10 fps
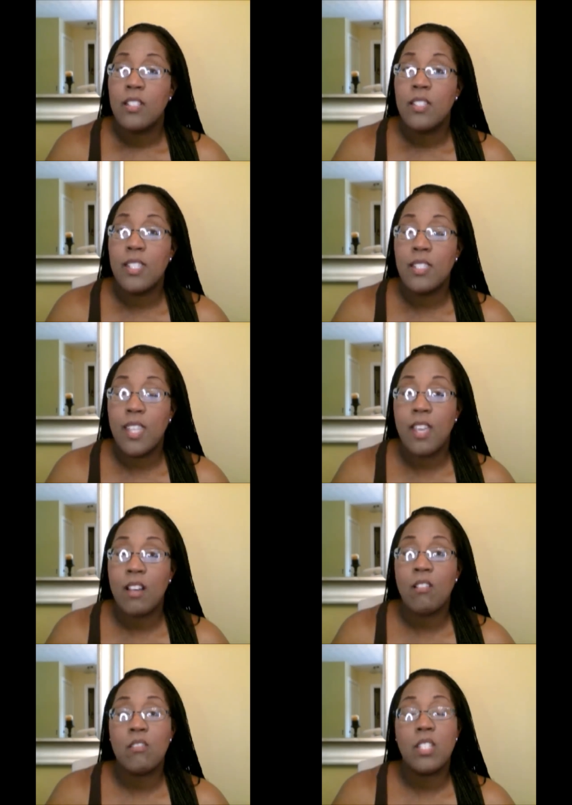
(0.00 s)

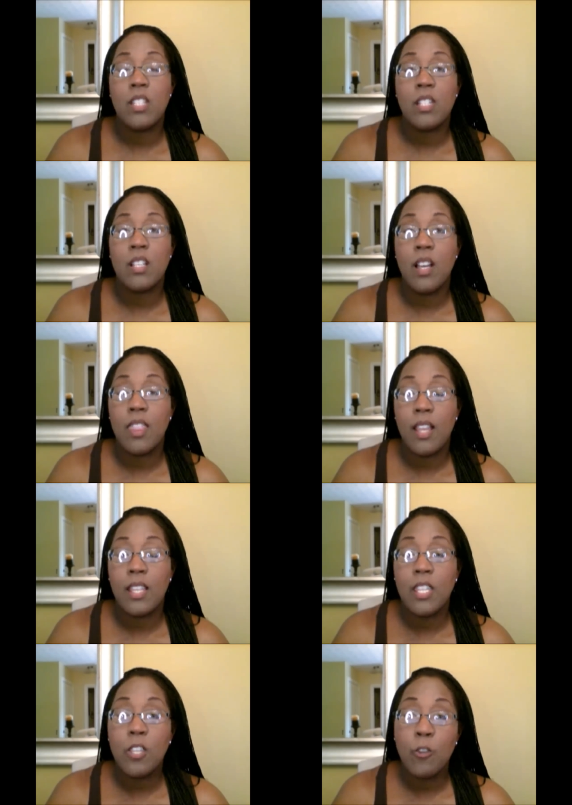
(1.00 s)
discounts and
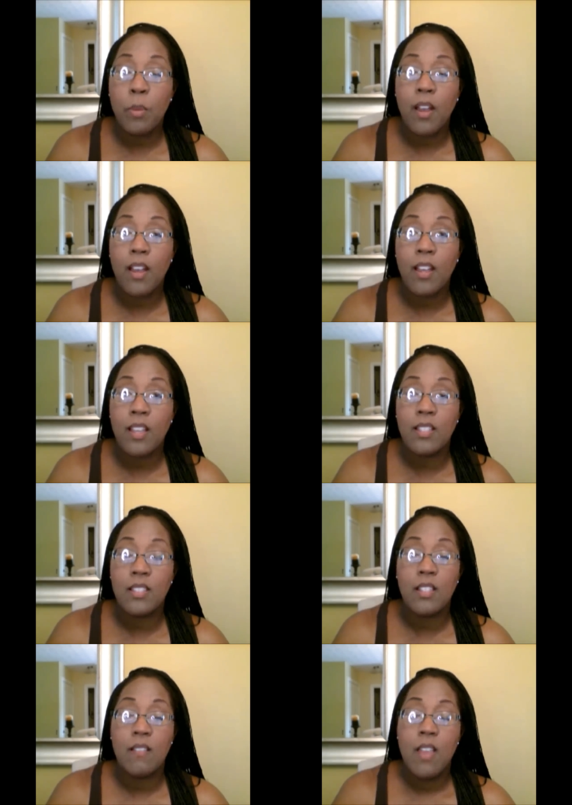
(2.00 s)
online
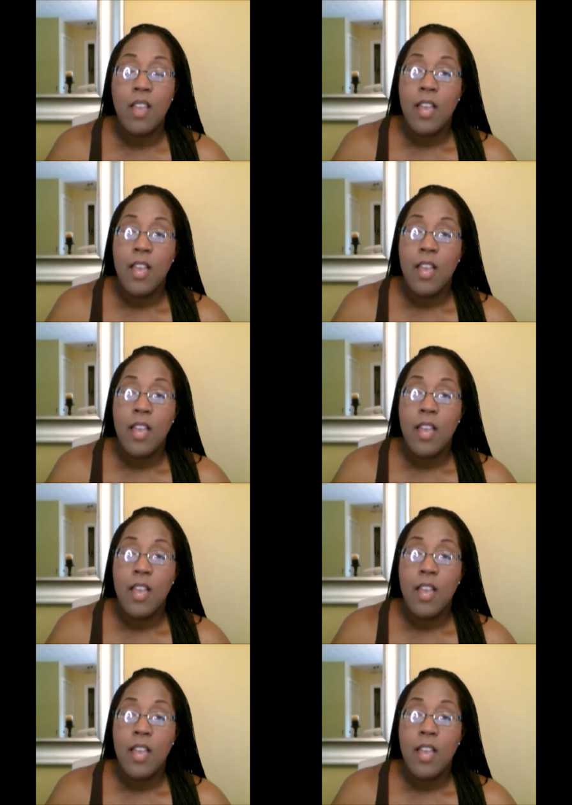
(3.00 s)
coupons and,